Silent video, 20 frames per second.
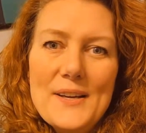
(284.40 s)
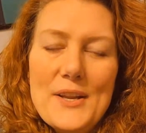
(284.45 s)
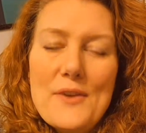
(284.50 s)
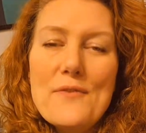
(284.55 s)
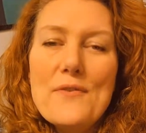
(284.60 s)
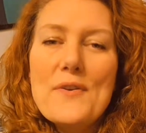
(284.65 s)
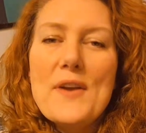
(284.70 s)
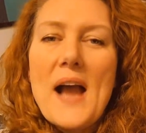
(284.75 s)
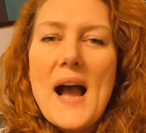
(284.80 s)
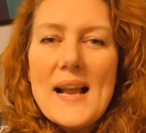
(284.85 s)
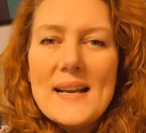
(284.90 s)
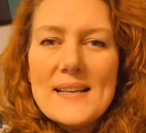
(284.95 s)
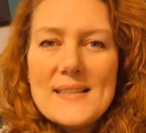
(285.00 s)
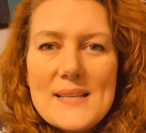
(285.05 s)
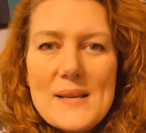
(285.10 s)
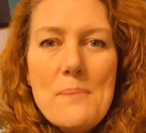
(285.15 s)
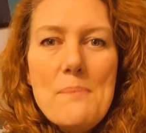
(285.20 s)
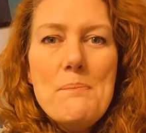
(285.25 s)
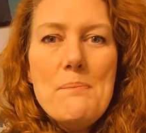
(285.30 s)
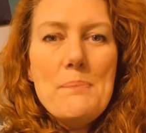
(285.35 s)
You've got
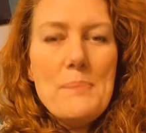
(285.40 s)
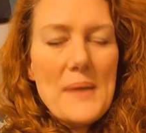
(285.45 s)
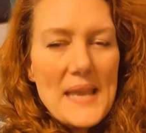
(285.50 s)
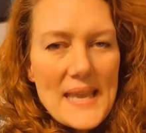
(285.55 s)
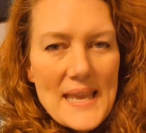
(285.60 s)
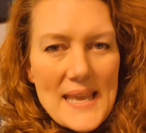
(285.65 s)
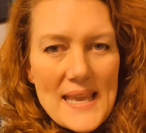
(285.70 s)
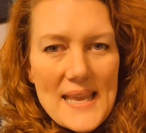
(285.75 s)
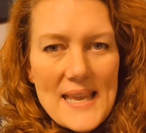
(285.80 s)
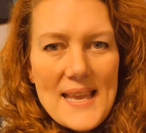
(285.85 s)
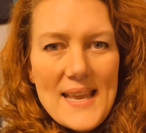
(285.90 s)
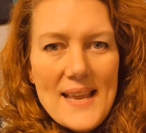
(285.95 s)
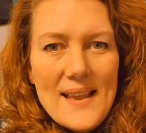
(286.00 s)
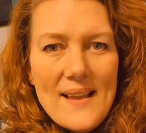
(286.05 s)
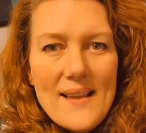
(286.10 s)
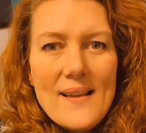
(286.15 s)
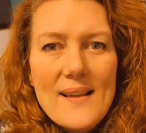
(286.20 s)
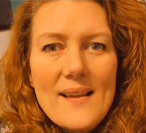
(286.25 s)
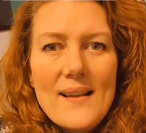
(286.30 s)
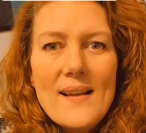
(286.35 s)
to be
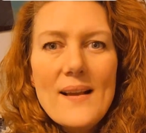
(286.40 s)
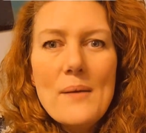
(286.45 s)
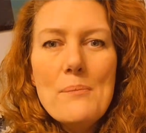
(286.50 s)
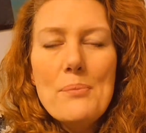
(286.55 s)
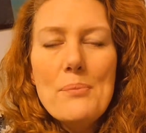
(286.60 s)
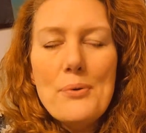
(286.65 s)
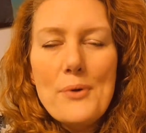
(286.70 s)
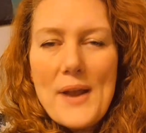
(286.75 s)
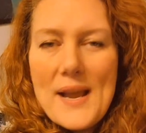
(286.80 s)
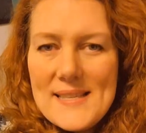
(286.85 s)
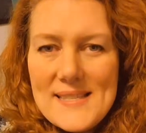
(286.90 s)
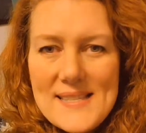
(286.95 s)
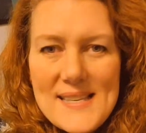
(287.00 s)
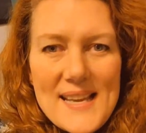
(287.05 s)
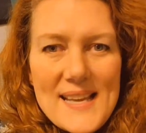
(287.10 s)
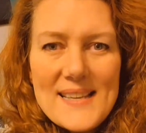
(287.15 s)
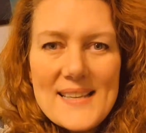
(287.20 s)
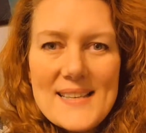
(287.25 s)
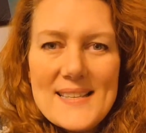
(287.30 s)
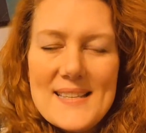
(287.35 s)

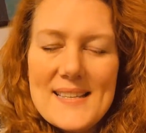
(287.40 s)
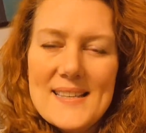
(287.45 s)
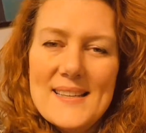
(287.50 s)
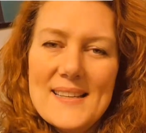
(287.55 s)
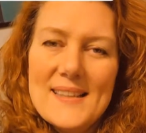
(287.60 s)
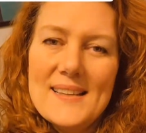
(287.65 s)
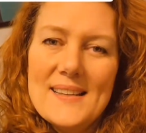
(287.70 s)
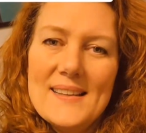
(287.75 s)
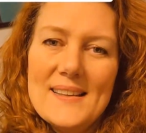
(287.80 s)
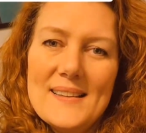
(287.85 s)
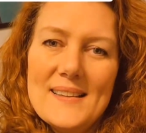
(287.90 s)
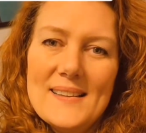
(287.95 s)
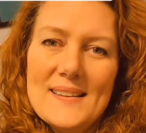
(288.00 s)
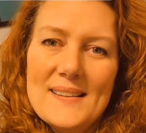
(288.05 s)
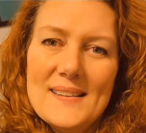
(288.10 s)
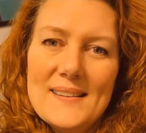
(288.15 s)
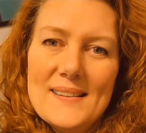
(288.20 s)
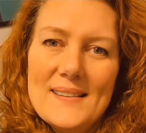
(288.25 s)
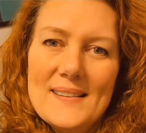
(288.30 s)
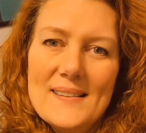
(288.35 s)
present.
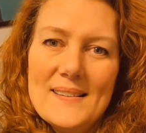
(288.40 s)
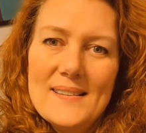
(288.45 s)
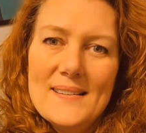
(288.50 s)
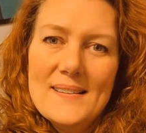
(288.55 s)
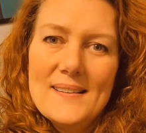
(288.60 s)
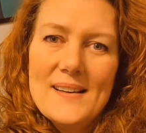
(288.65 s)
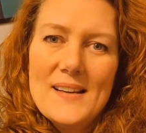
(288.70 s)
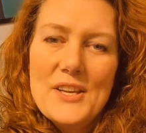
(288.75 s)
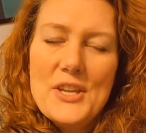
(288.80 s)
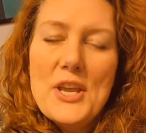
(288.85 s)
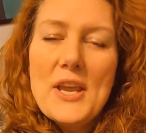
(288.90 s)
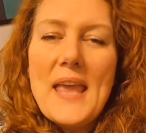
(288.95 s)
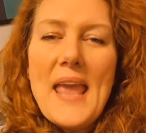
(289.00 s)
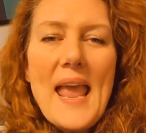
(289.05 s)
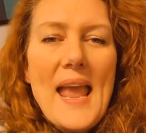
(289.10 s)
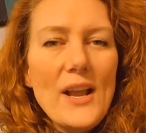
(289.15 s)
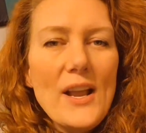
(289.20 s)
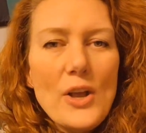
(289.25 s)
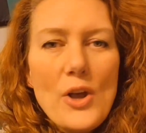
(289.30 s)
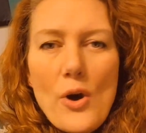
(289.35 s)
You
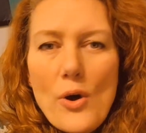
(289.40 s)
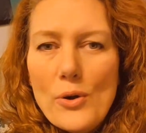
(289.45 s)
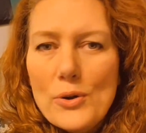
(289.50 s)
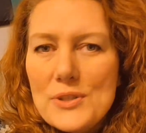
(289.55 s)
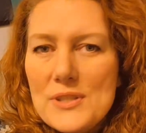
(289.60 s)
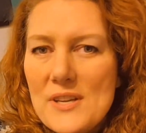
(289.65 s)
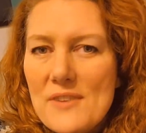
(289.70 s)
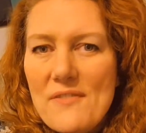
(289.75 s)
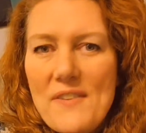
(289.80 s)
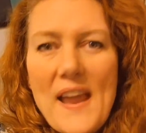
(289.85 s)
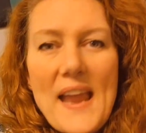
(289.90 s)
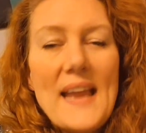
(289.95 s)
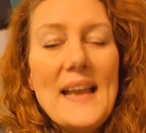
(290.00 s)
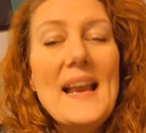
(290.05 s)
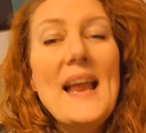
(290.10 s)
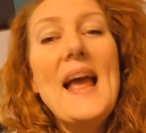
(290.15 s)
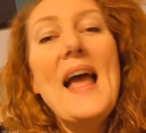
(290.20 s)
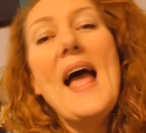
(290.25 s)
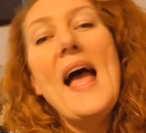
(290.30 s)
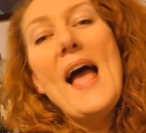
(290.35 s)
can't
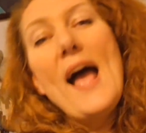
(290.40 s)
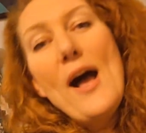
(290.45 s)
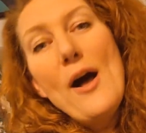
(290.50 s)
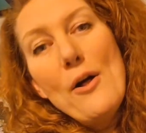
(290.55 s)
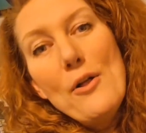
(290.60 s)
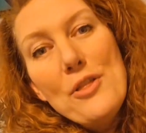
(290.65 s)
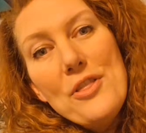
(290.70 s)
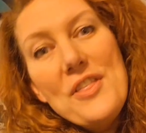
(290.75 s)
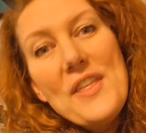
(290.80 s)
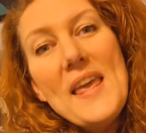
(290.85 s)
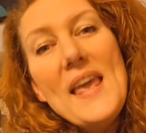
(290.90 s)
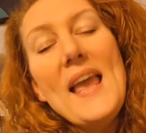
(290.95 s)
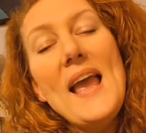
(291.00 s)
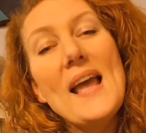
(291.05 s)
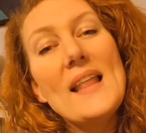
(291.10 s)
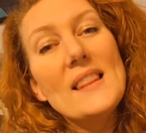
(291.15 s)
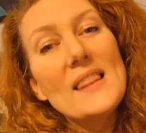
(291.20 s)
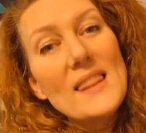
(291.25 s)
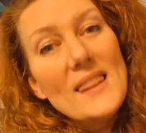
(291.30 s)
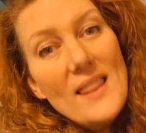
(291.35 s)
cultivate healthy
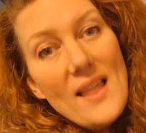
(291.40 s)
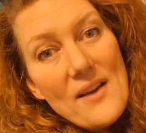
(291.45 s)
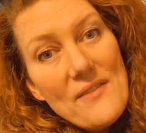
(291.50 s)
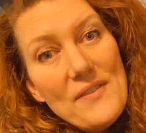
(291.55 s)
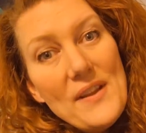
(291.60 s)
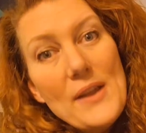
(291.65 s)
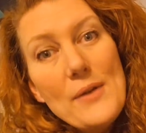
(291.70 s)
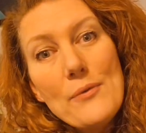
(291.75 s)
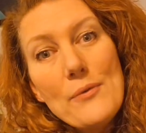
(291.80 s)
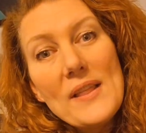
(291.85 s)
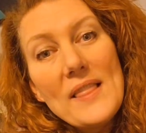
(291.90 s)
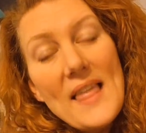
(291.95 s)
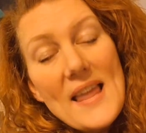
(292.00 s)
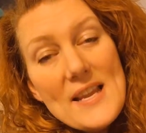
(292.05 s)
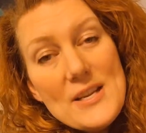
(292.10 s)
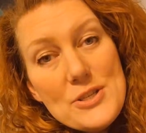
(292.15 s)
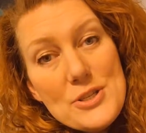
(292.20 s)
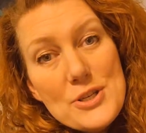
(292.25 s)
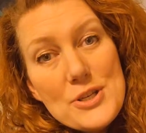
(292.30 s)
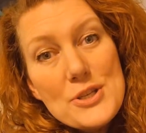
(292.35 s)
and loving
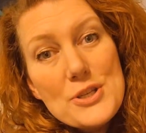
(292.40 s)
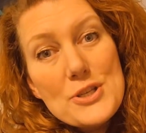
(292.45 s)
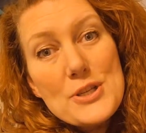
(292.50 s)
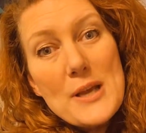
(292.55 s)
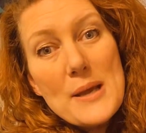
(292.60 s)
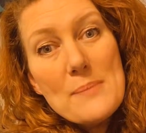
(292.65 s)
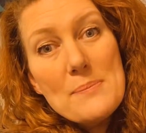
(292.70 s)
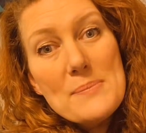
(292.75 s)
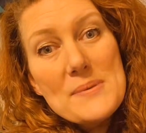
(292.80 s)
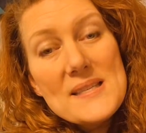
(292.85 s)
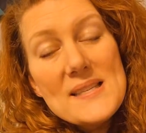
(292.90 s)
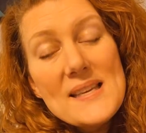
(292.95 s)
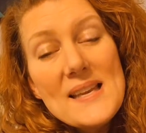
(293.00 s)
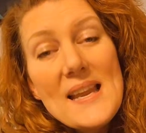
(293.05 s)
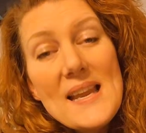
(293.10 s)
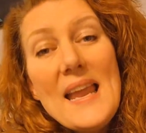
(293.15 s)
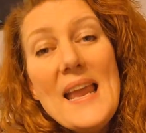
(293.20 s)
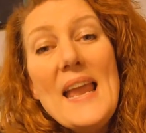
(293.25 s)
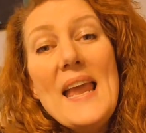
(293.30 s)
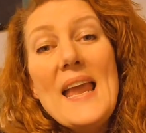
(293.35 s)
relationships
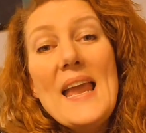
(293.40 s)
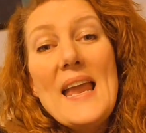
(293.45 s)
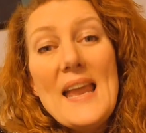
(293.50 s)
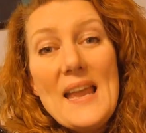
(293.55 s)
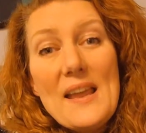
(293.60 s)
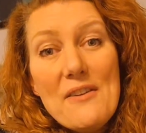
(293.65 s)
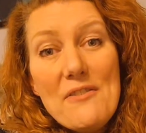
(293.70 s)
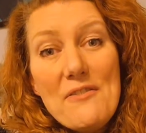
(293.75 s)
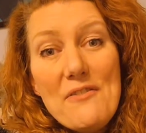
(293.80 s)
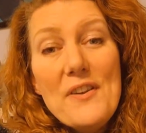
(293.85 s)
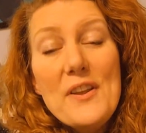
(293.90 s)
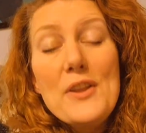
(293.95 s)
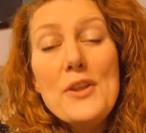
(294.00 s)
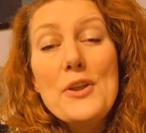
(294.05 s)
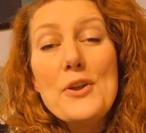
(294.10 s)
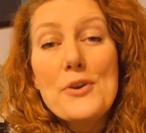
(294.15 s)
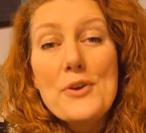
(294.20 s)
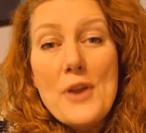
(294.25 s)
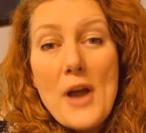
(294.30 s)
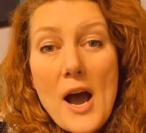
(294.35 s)
if
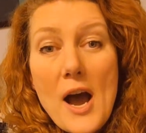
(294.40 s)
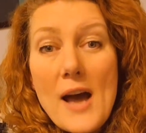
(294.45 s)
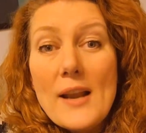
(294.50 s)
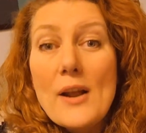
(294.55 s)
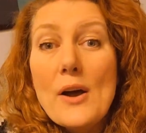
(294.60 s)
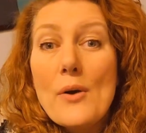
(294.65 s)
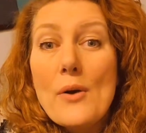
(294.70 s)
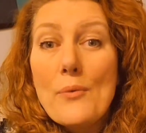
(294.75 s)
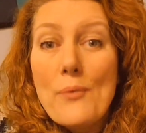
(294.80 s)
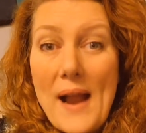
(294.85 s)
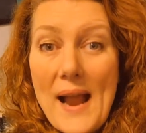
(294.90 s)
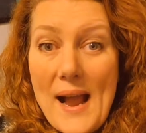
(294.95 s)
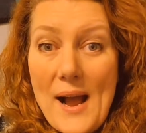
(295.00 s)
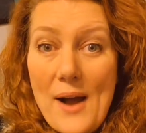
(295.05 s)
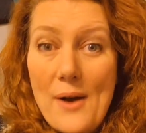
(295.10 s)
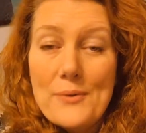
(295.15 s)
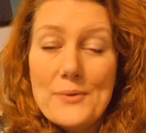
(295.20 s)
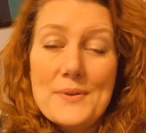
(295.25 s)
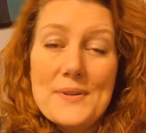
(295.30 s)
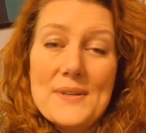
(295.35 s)
you're not
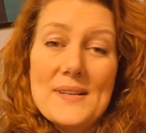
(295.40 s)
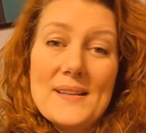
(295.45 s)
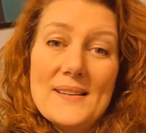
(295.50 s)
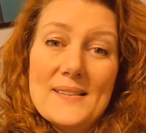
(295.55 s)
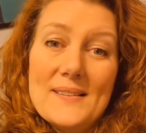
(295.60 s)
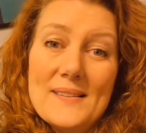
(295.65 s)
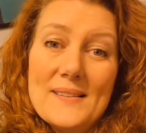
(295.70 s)
around.